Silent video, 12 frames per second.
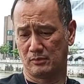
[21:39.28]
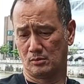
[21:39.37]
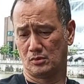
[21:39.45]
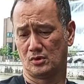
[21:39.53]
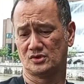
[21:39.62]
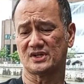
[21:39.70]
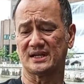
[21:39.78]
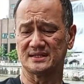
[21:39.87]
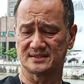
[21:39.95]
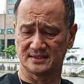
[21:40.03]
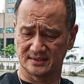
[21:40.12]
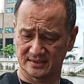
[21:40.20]
Bomo,
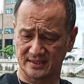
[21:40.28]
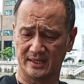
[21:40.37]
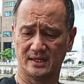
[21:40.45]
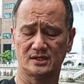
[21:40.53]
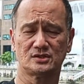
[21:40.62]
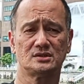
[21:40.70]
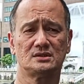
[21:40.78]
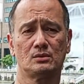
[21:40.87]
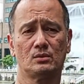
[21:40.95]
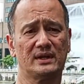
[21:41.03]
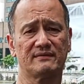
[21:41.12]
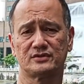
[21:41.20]
Chinese Sensei. She
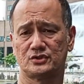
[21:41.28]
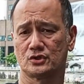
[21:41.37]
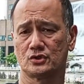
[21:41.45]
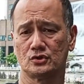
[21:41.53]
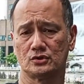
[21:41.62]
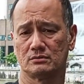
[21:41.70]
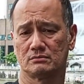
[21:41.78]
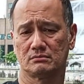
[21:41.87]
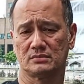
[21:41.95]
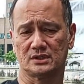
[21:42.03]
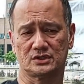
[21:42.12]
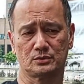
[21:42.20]
did whatever she could,
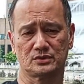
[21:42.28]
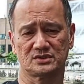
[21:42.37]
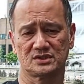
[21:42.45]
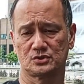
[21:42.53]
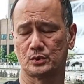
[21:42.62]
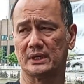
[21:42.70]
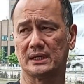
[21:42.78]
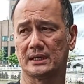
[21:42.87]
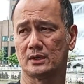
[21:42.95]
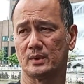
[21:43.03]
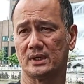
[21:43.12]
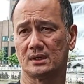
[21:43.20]
but she was just
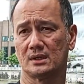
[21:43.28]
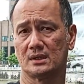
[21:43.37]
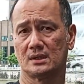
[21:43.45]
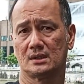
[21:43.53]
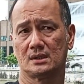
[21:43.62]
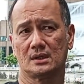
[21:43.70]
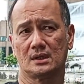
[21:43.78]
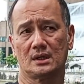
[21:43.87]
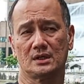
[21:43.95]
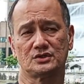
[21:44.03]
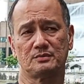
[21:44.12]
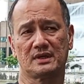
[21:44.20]
dwindling away,
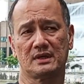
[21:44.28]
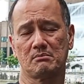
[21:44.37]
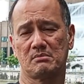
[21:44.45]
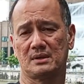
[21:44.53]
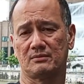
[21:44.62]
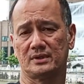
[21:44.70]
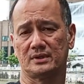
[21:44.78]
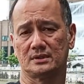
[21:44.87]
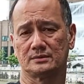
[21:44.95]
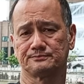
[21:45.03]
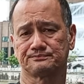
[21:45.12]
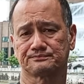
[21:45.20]
and she became bedridden.